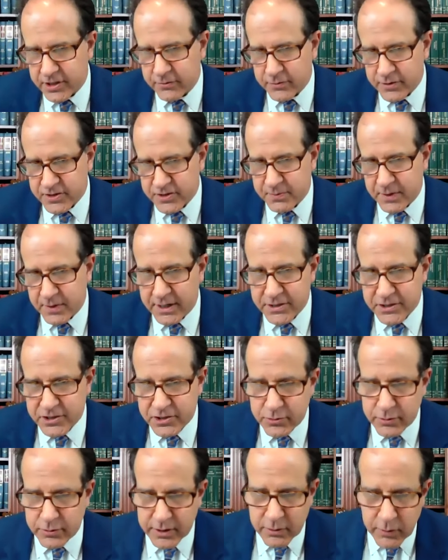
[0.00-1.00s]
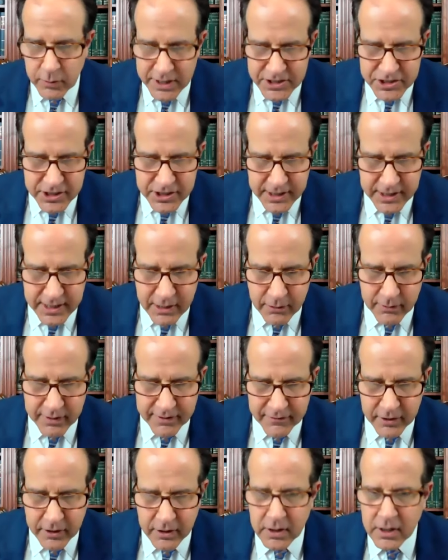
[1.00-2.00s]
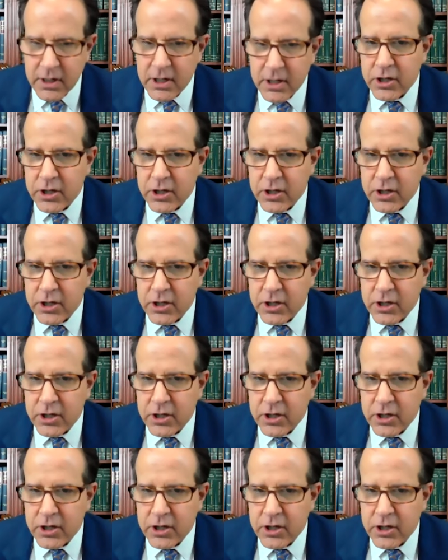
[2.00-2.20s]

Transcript: in response to a question, however,